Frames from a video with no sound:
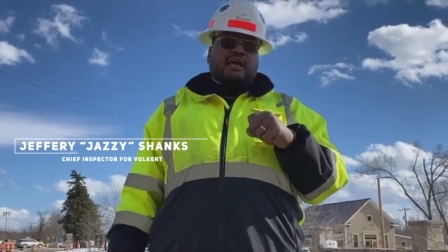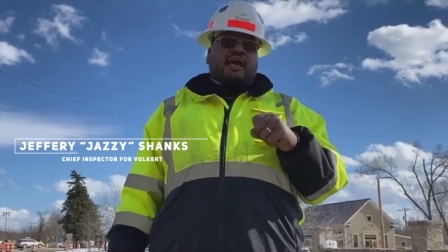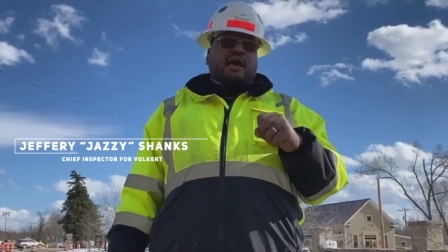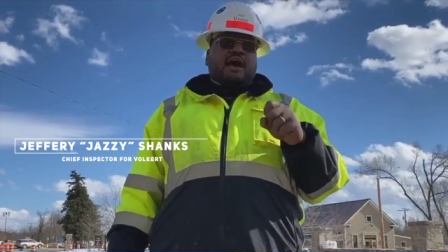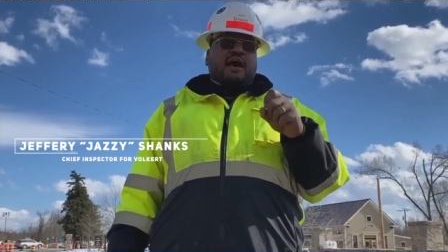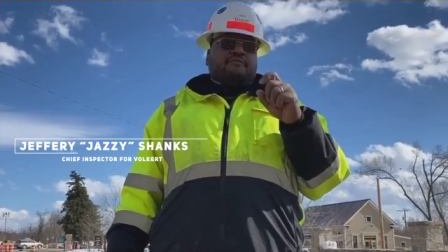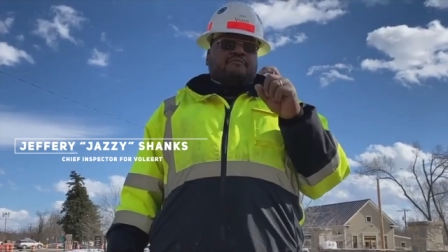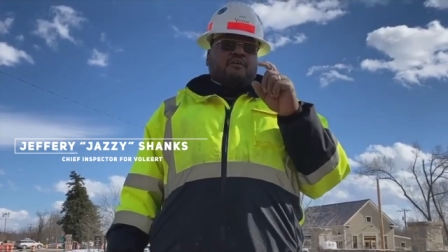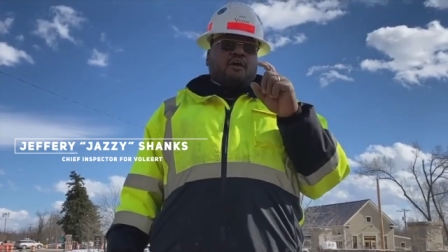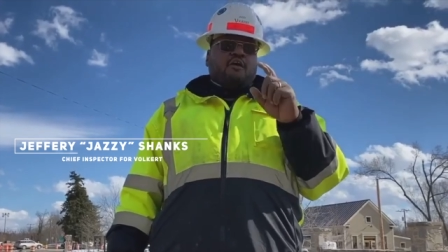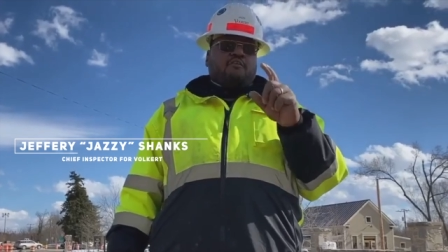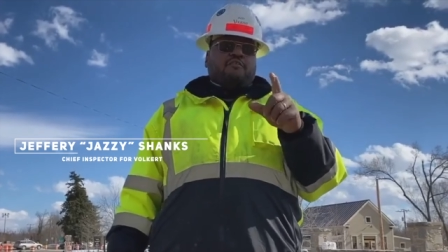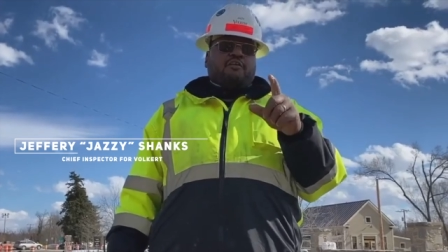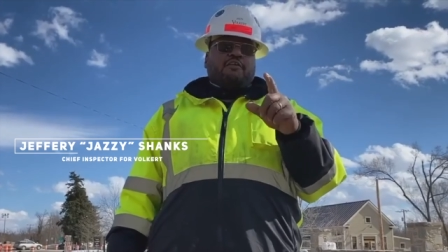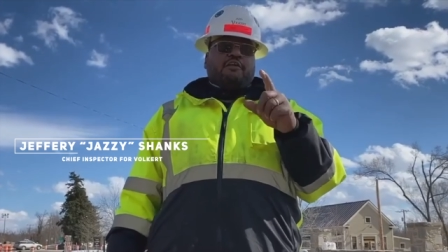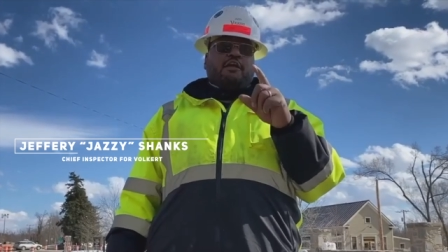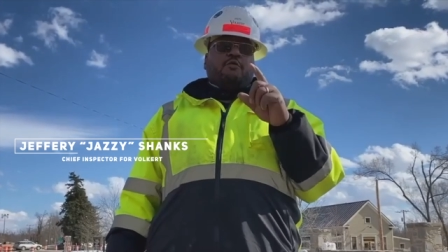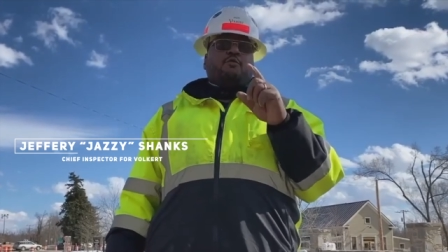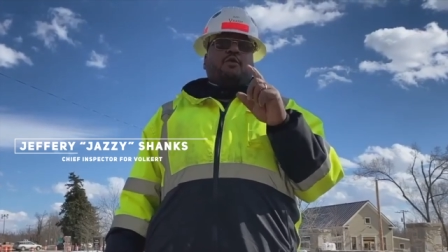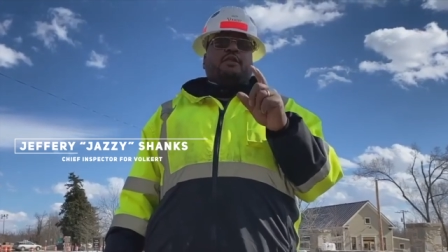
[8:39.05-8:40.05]
I've
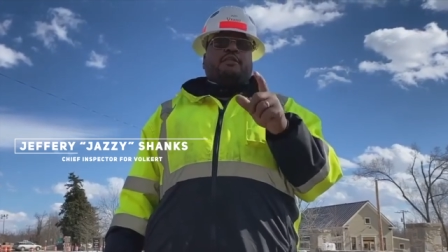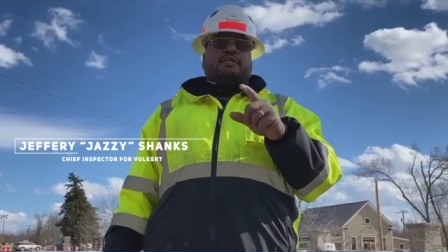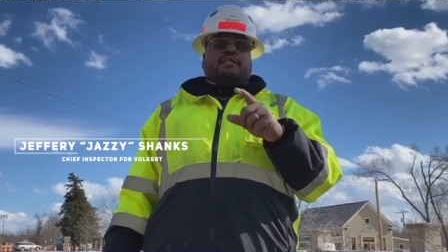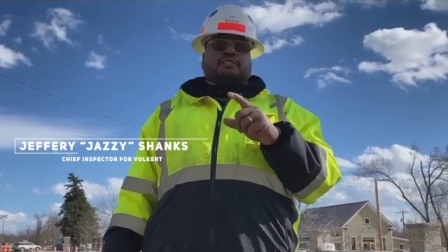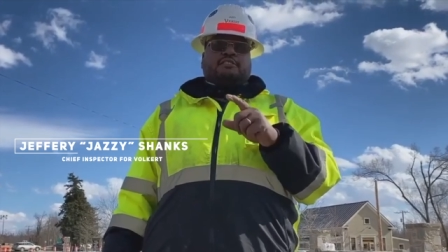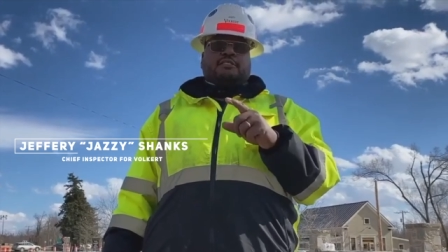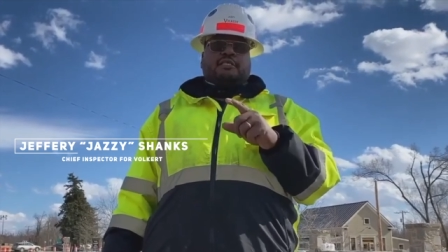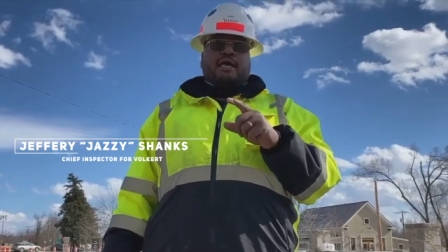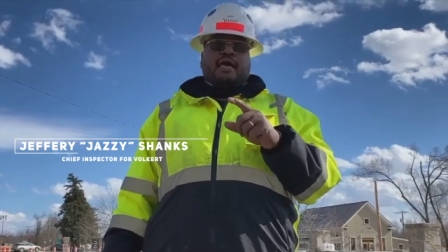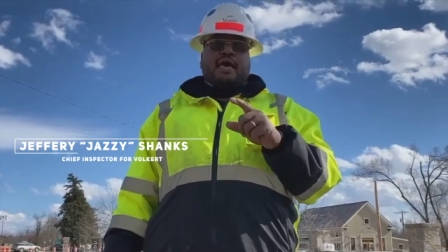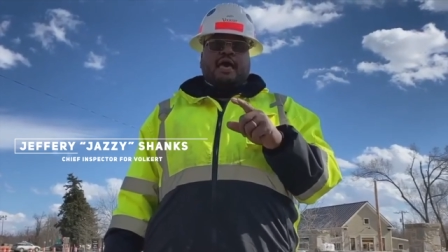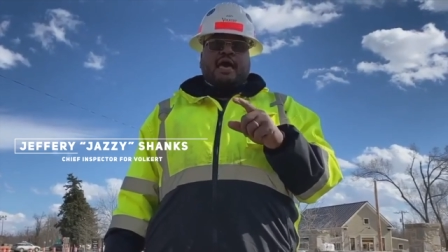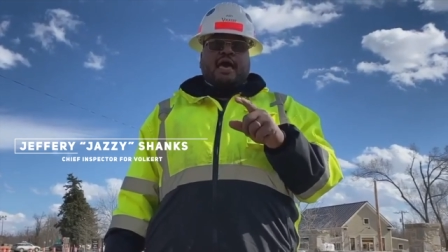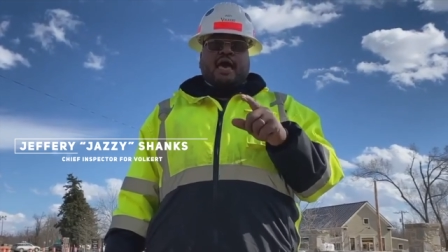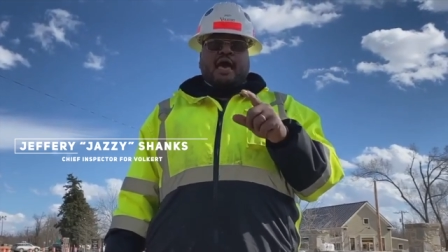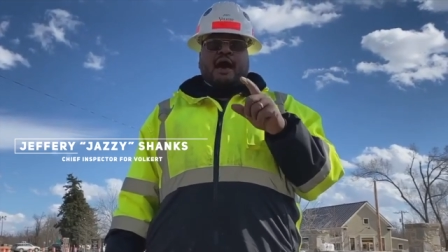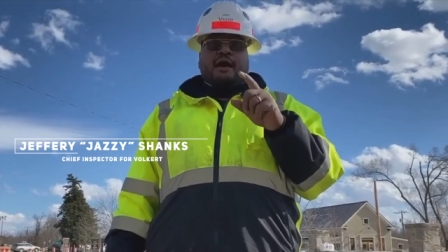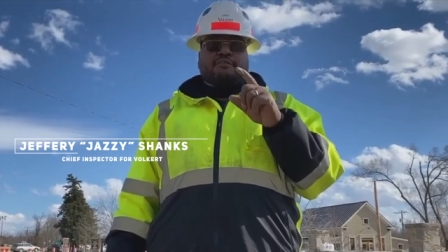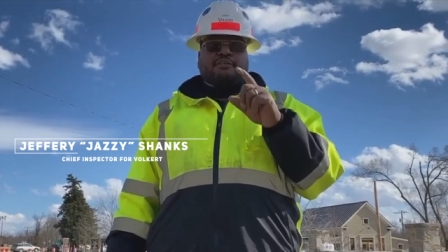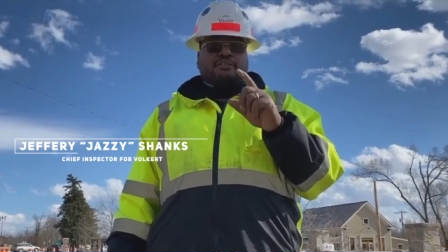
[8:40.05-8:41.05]
already witnessed
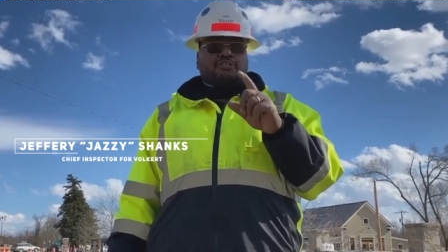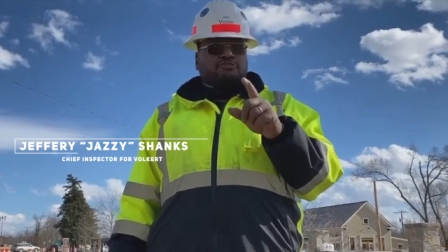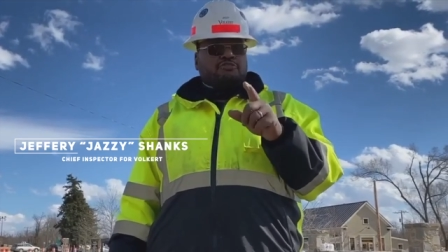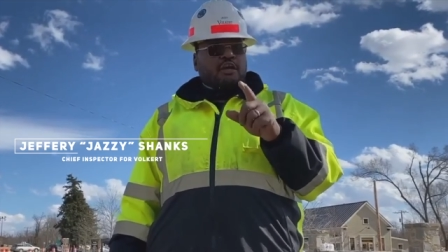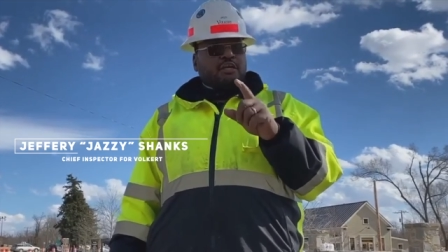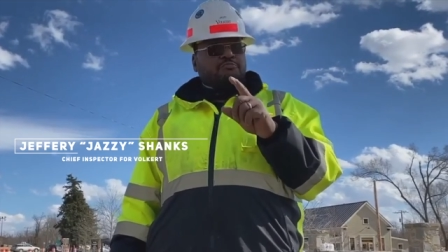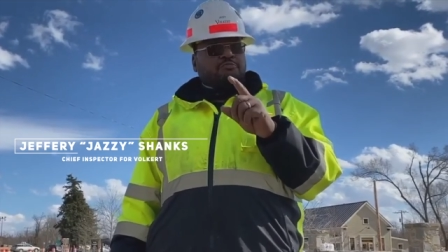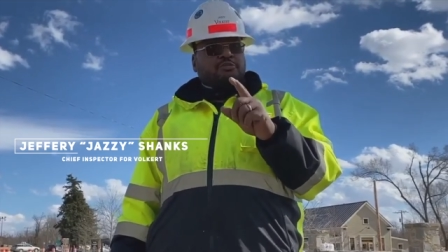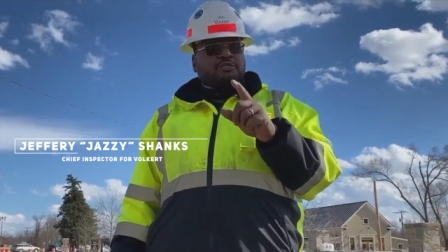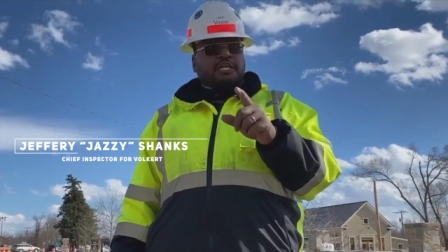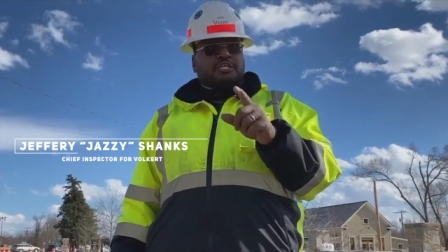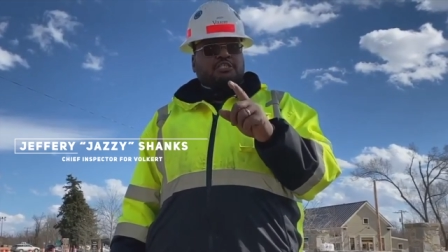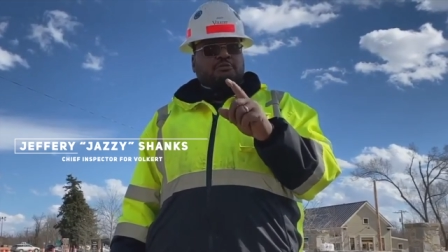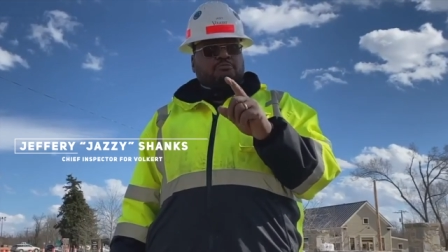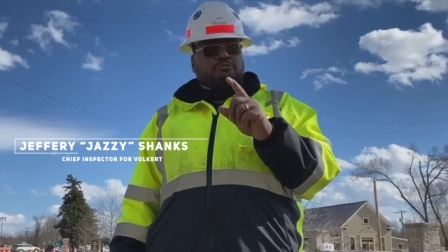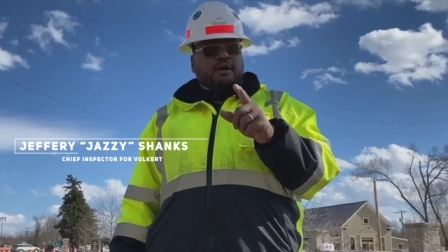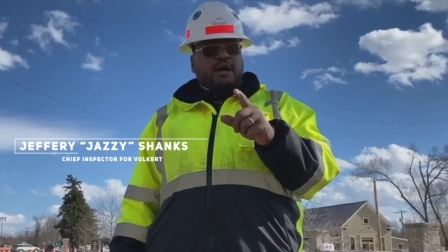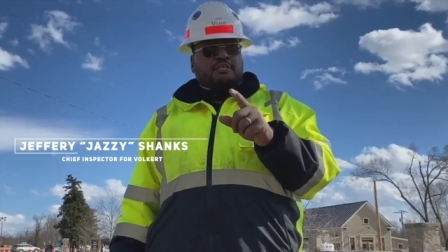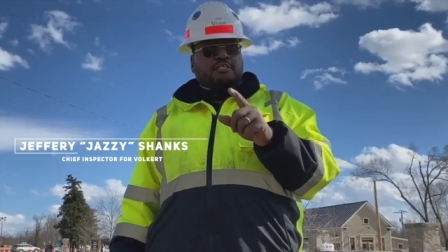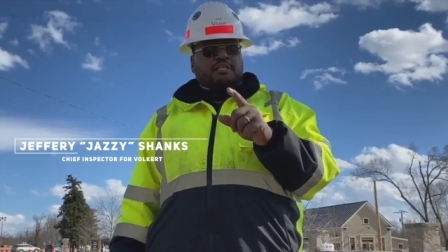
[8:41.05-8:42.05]
how this transportation
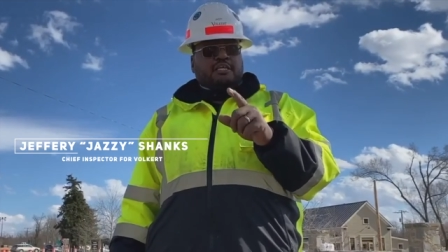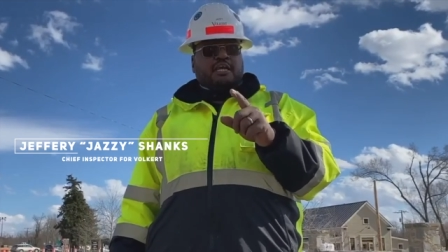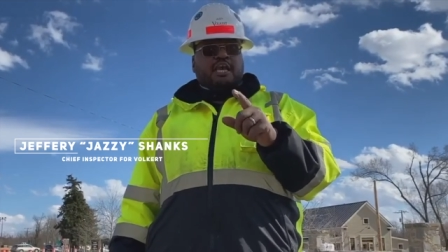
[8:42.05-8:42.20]
project